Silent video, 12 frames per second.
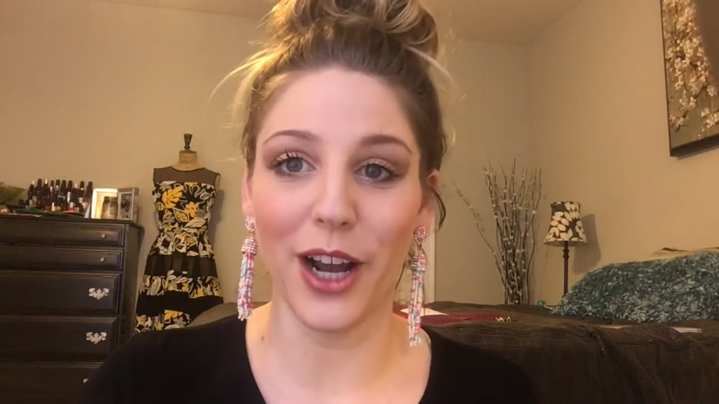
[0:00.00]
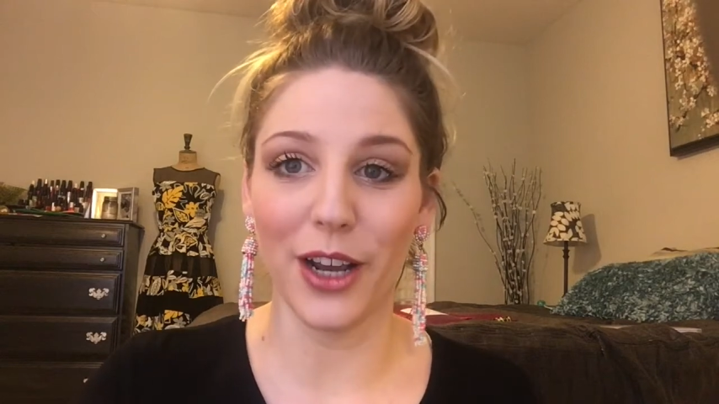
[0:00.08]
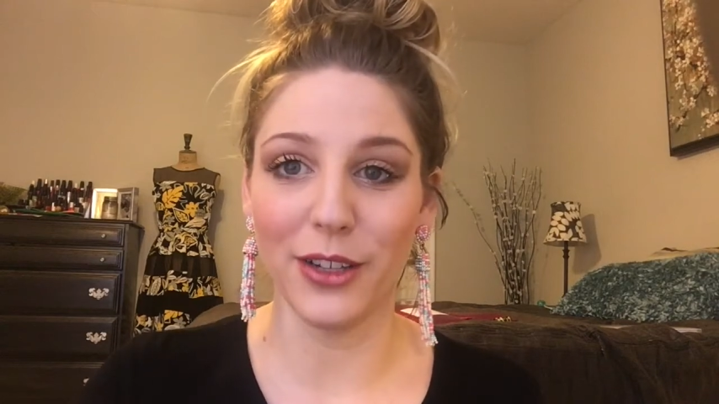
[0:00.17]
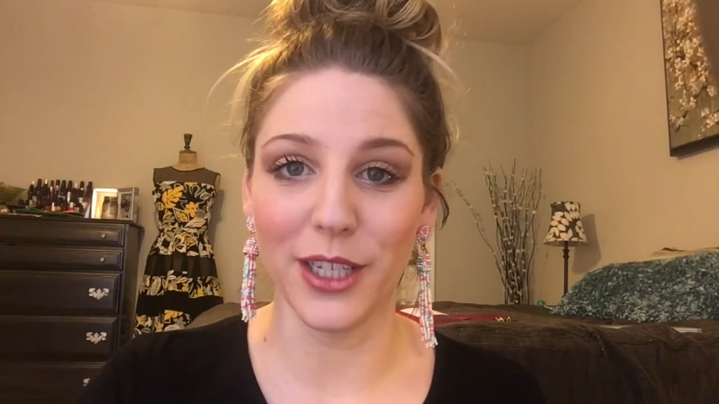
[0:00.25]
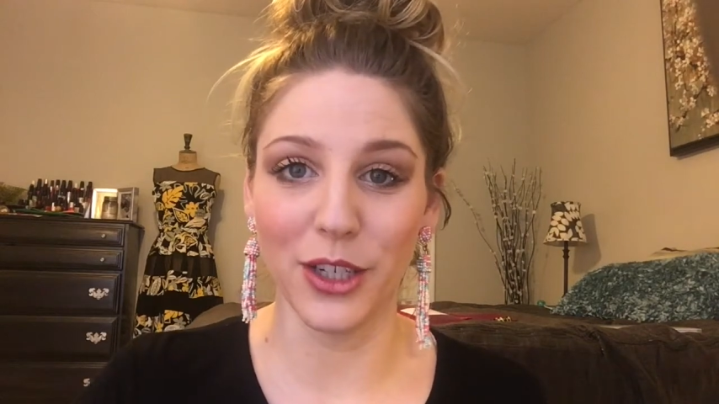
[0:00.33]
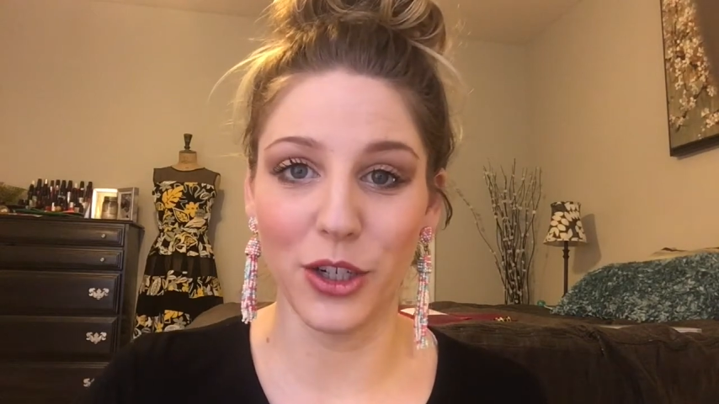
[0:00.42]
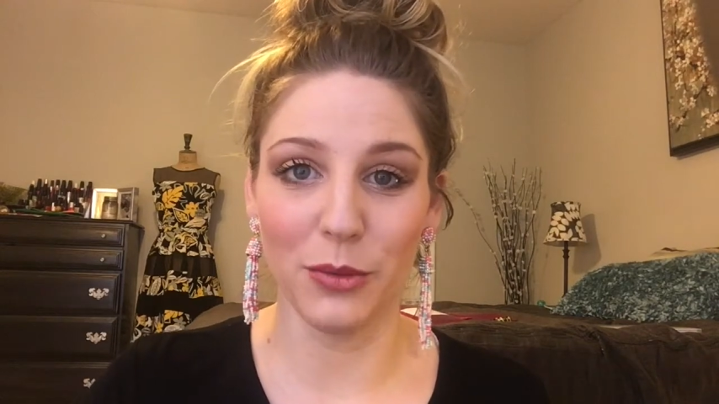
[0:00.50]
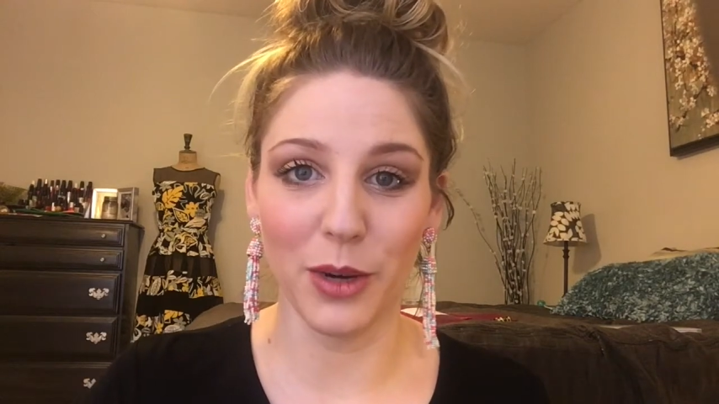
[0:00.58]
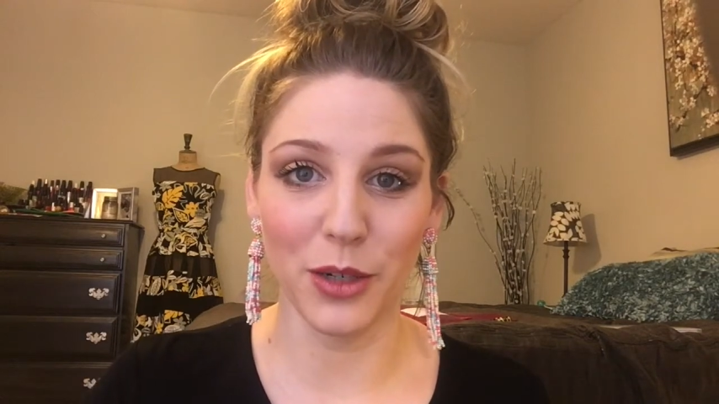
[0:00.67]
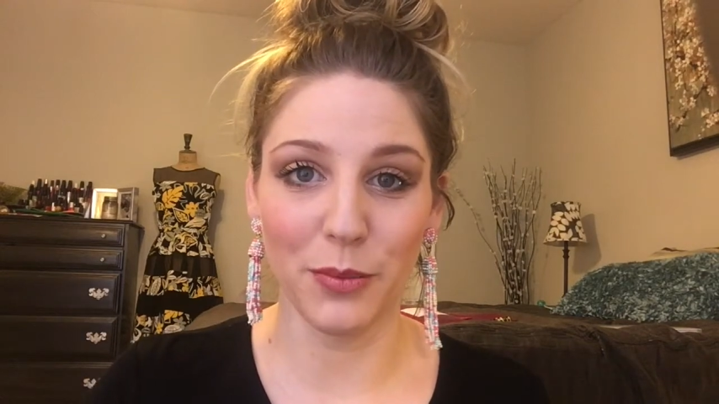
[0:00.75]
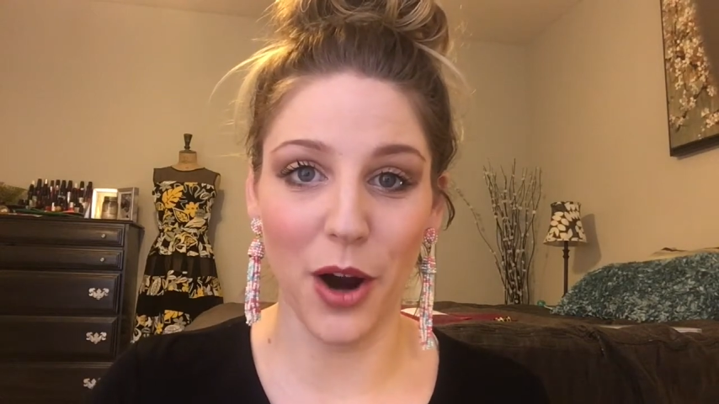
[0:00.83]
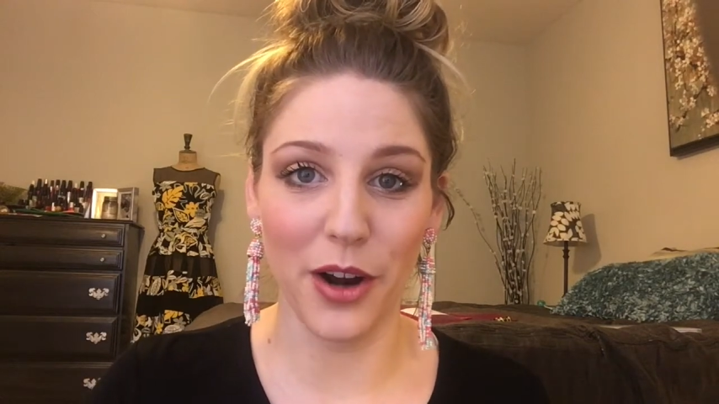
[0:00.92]
not using too
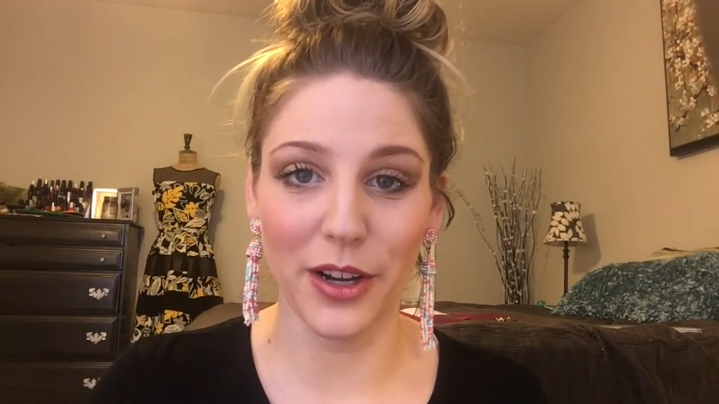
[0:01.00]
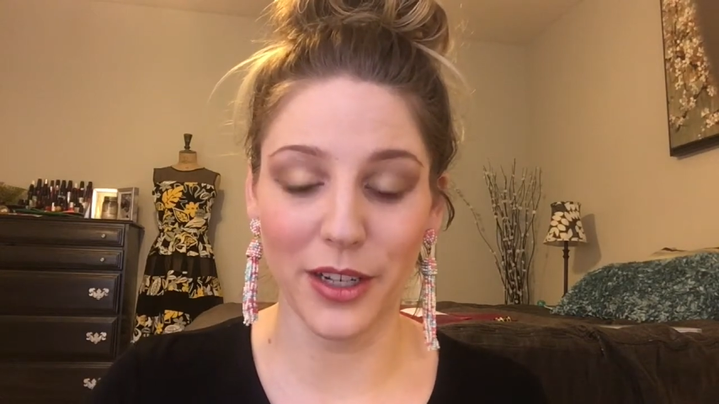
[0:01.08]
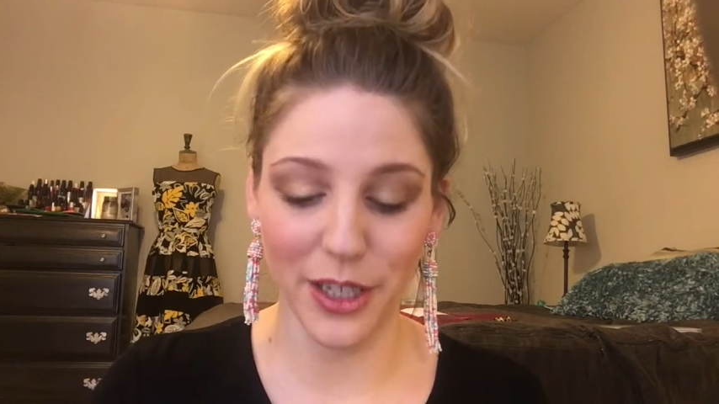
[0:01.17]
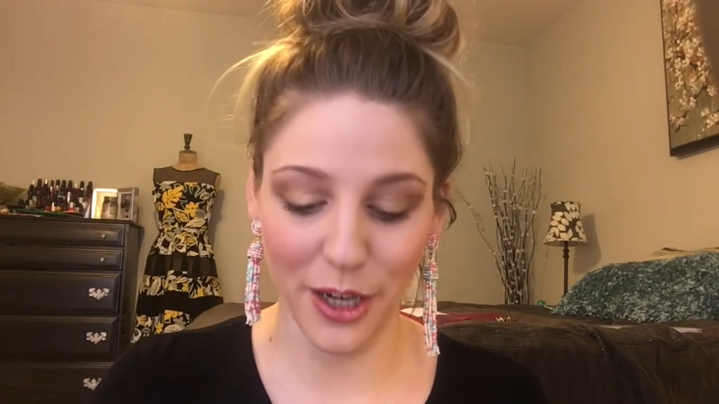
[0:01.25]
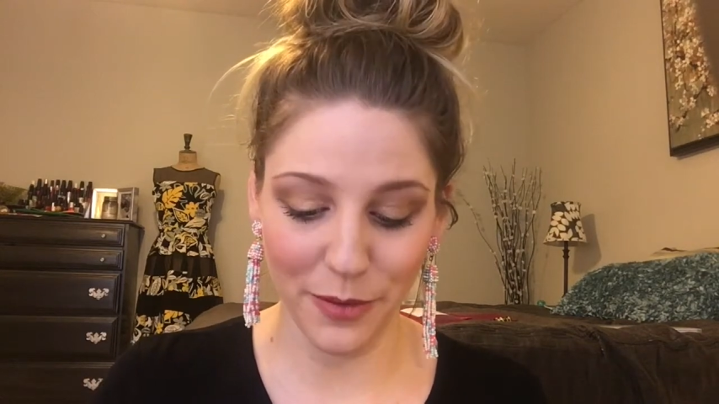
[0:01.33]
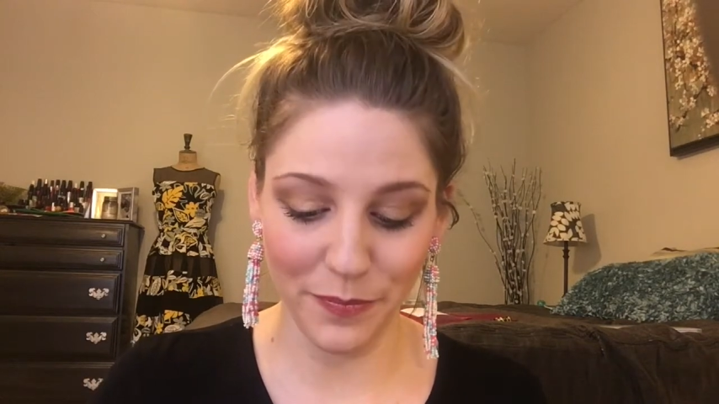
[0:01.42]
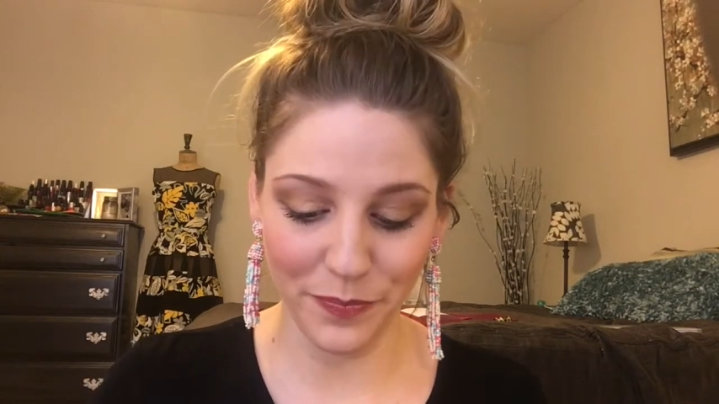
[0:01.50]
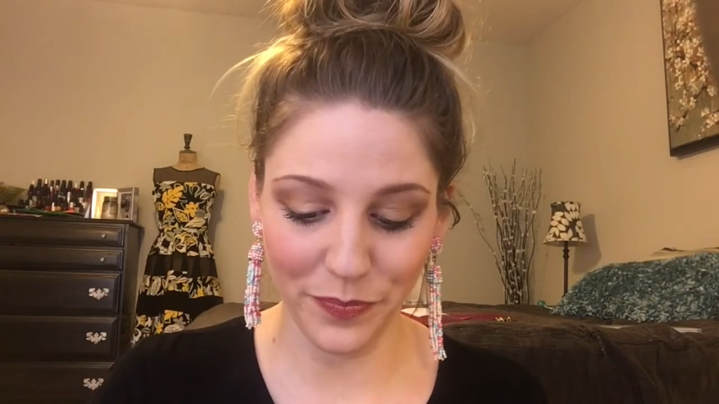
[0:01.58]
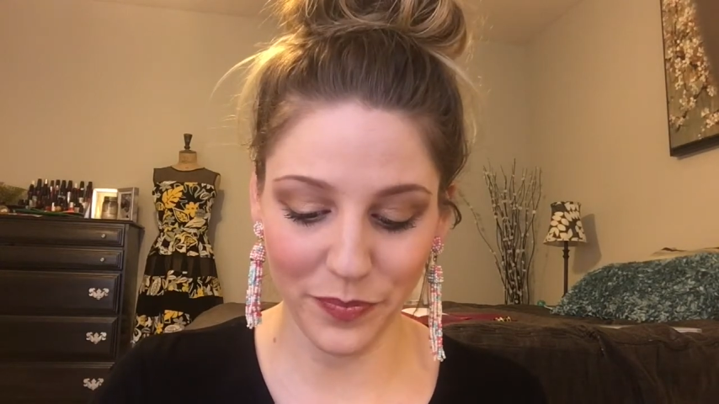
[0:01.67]
much product here